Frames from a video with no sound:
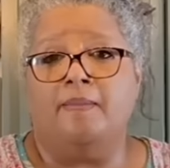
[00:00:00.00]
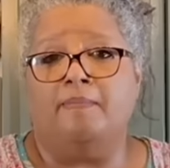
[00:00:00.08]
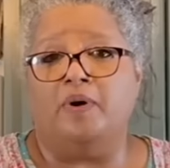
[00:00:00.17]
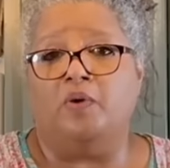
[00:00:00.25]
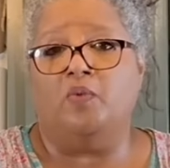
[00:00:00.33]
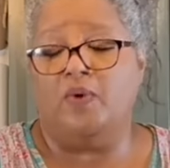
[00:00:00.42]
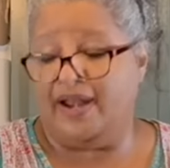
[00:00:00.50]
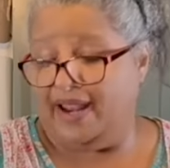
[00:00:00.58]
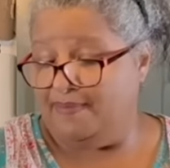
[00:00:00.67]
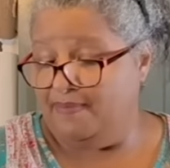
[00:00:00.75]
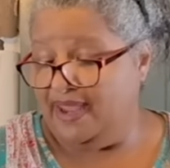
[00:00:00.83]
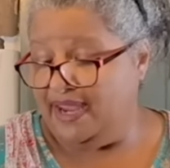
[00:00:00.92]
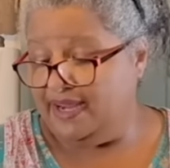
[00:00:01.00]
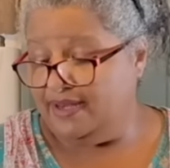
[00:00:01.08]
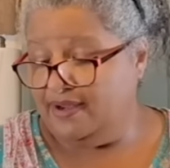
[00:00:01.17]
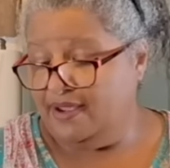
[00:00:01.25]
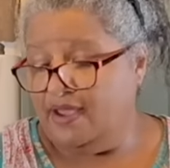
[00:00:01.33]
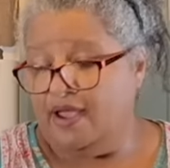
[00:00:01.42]
But when I made
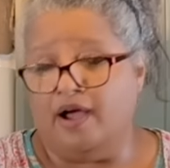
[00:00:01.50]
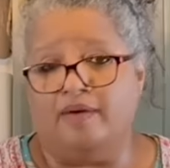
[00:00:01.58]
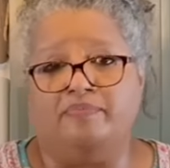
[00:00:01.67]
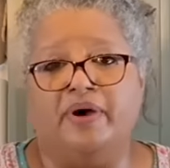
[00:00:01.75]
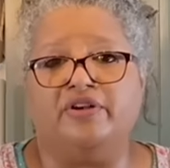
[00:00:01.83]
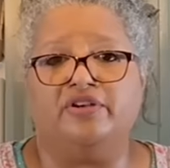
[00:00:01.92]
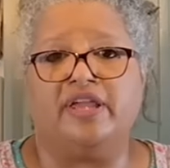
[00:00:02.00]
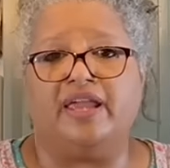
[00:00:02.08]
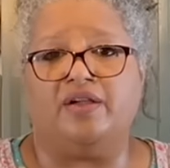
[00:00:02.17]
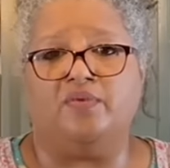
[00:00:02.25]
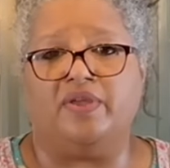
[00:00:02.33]
a butter cake